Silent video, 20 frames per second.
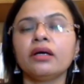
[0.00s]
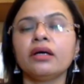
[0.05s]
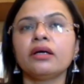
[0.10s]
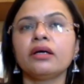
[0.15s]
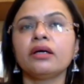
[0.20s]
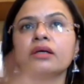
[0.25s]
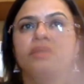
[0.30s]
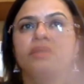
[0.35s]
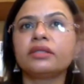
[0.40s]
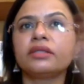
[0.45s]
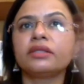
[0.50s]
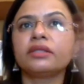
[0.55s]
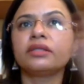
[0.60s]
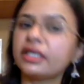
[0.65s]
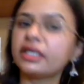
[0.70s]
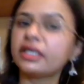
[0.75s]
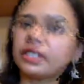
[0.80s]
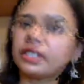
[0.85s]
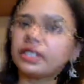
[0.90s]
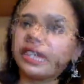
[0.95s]

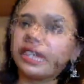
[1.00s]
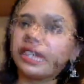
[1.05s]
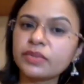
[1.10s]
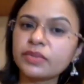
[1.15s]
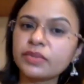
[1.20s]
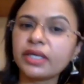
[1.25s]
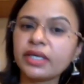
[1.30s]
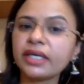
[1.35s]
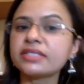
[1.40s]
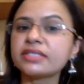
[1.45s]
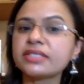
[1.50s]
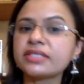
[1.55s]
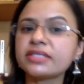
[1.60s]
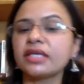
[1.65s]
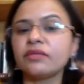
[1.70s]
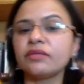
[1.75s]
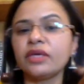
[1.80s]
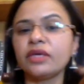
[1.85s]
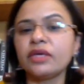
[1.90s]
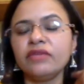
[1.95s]
That's why I
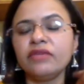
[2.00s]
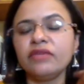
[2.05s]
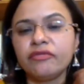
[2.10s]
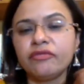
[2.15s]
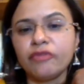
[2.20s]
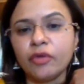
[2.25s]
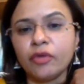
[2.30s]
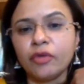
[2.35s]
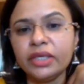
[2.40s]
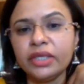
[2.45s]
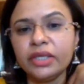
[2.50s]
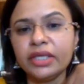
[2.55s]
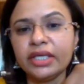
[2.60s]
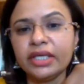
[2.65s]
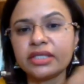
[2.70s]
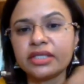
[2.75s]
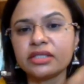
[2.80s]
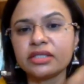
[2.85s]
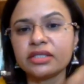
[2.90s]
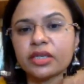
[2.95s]
said when we
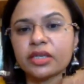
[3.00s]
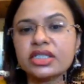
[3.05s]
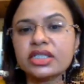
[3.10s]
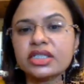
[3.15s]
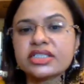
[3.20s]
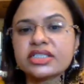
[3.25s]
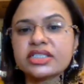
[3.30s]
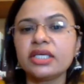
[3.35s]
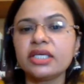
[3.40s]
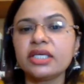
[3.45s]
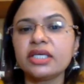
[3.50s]
formulated the policy,